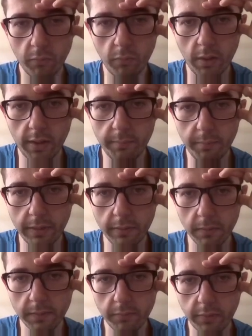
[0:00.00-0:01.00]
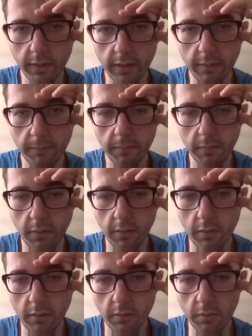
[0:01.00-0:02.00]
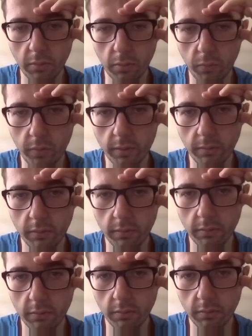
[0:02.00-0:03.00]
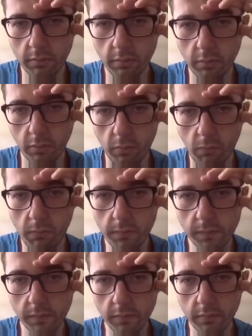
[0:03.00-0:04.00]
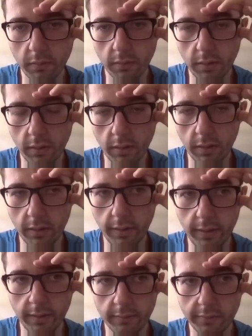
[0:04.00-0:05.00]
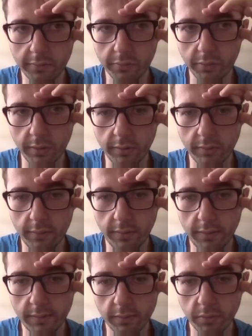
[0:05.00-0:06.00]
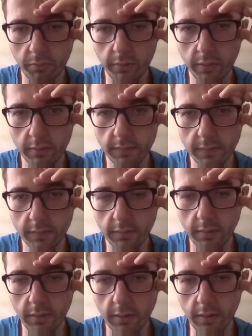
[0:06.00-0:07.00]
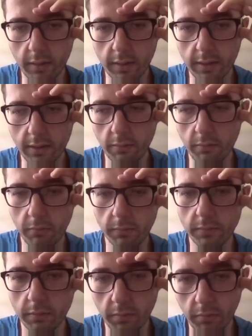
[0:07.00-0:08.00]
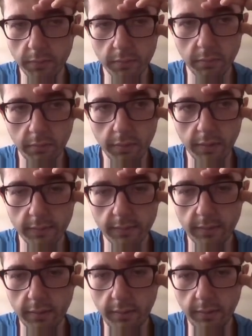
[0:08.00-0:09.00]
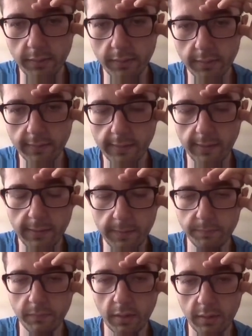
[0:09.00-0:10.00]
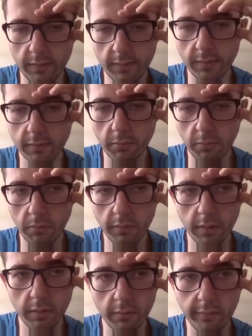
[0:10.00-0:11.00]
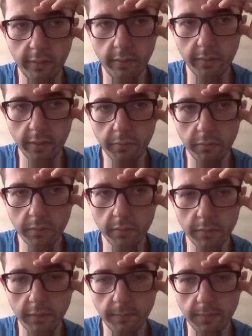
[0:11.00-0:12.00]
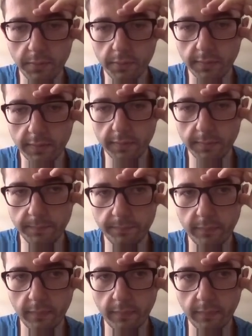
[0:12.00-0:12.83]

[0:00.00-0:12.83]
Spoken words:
Why? Because we have lower lows and the trend is showing us higher lows. Also, you can see this is called a regular divergence.